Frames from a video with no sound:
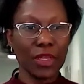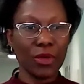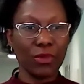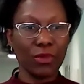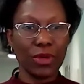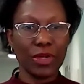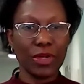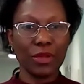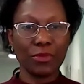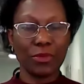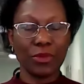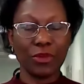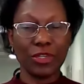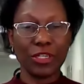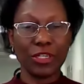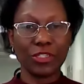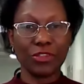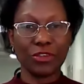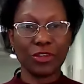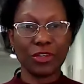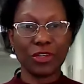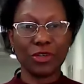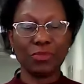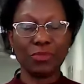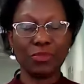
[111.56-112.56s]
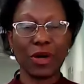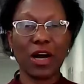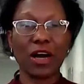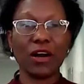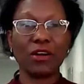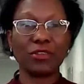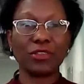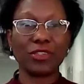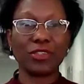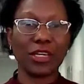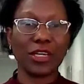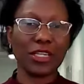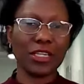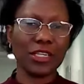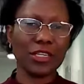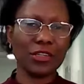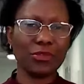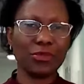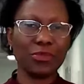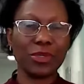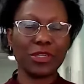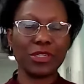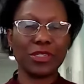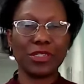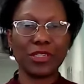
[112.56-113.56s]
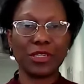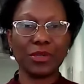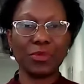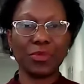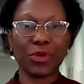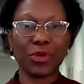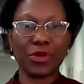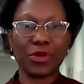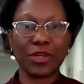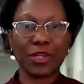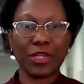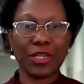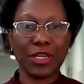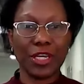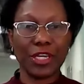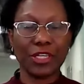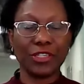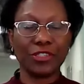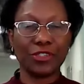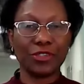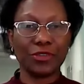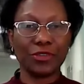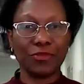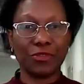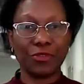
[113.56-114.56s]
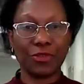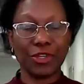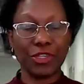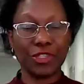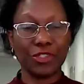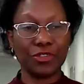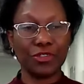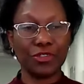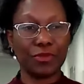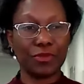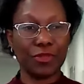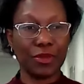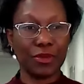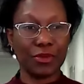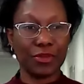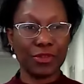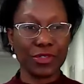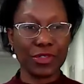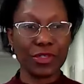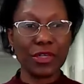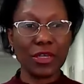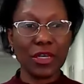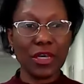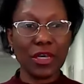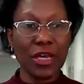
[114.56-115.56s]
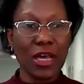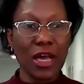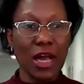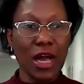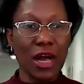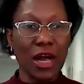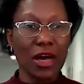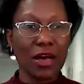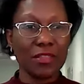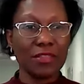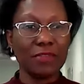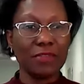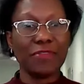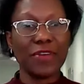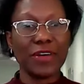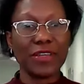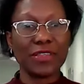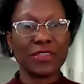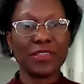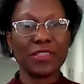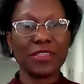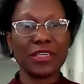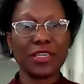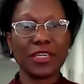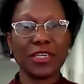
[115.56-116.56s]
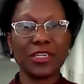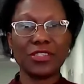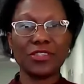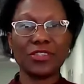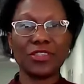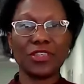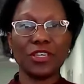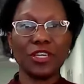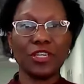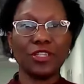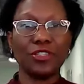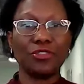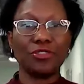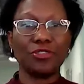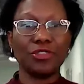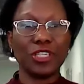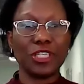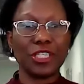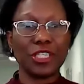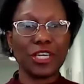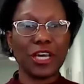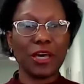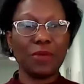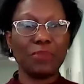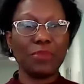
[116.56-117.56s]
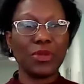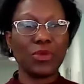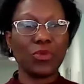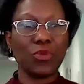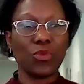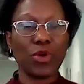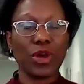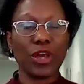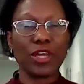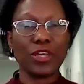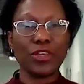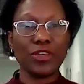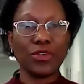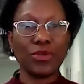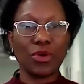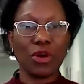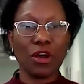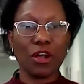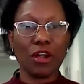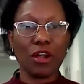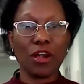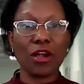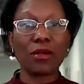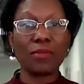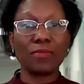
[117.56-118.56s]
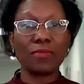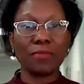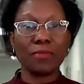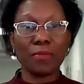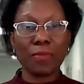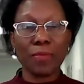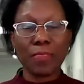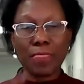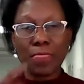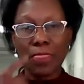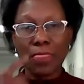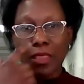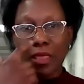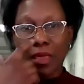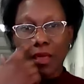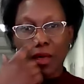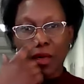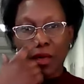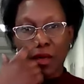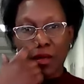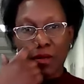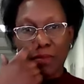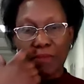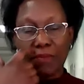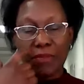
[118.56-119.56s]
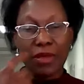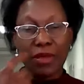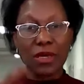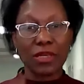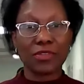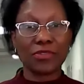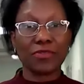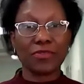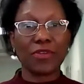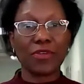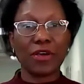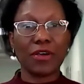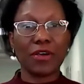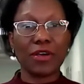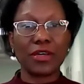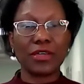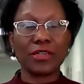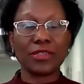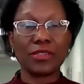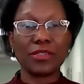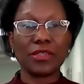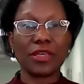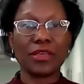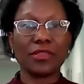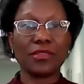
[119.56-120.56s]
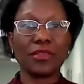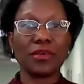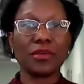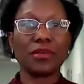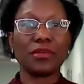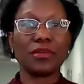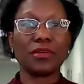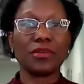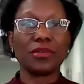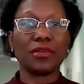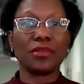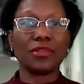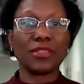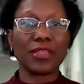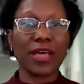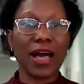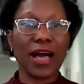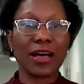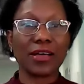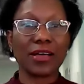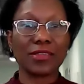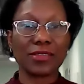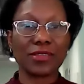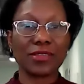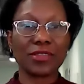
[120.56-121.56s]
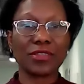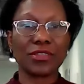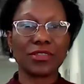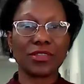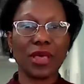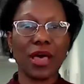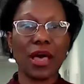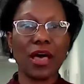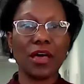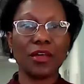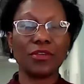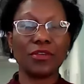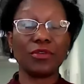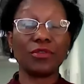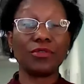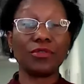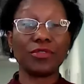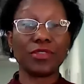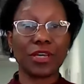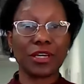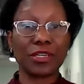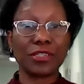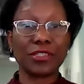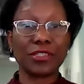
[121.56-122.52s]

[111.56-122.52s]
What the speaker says: what I'm going to talk about a little bit deeper in each of those. The first thing is to determine where you are as far as the tasks and all the